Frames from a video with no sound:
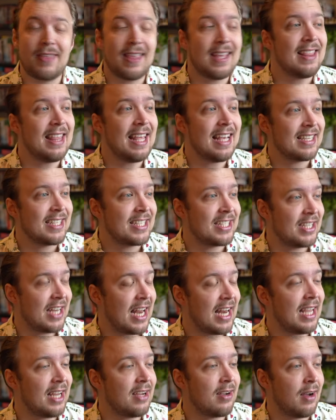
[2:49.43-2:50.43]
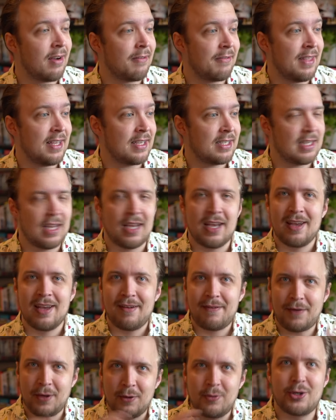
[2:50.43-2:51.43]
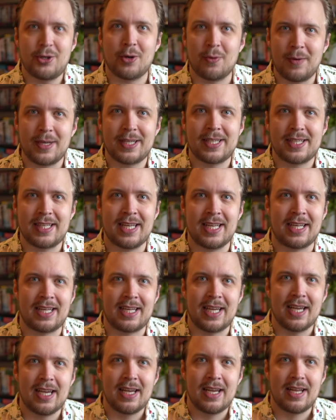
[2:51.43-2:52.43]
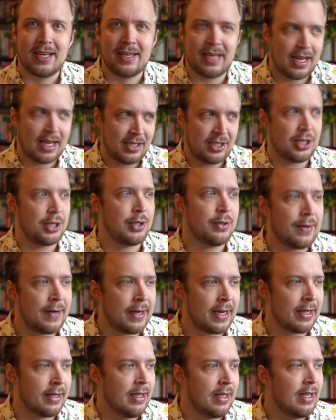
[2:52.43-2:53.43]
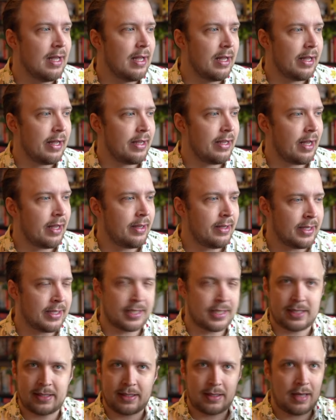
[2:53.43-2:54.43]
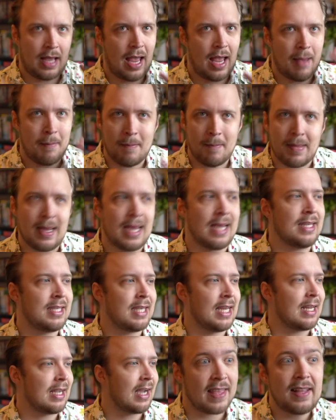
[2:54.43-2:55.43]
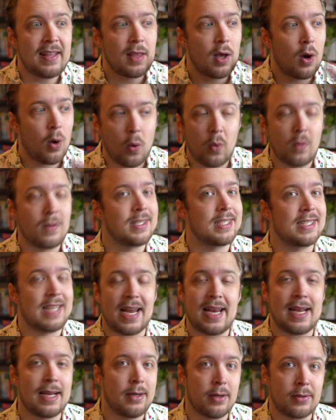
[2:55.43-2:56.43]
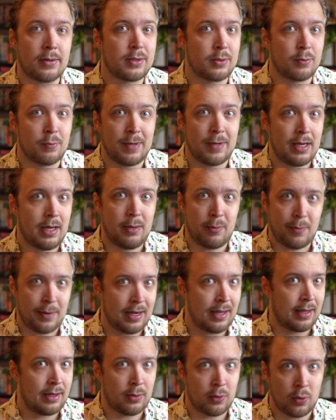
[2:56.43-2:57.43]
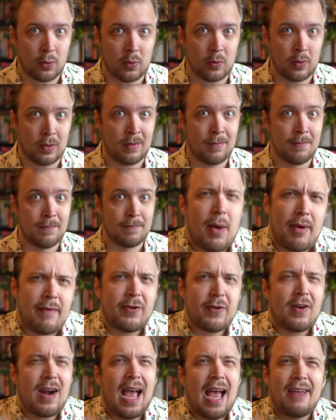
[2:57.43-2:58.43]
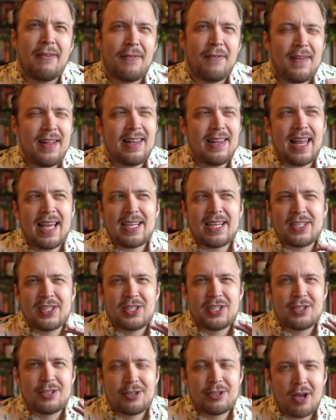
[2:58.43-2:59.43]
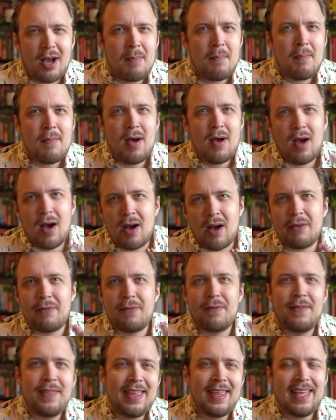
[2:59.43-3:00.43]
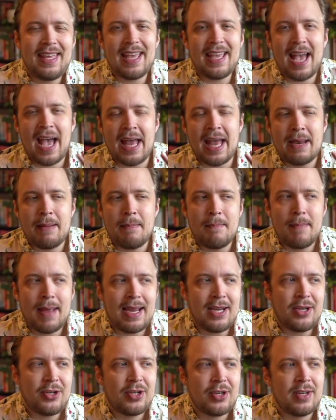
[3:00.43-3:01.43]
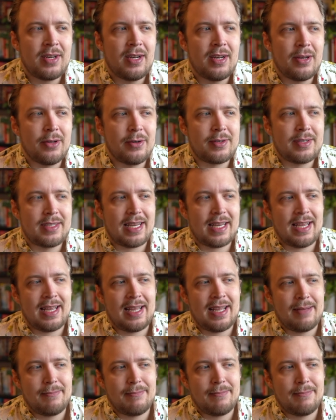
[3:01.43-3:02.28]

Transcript: I think the aesthetic of this futuristic Nigeria is amazing. I think the whole setting looks really, really cool. However, I felt like some of the animation looked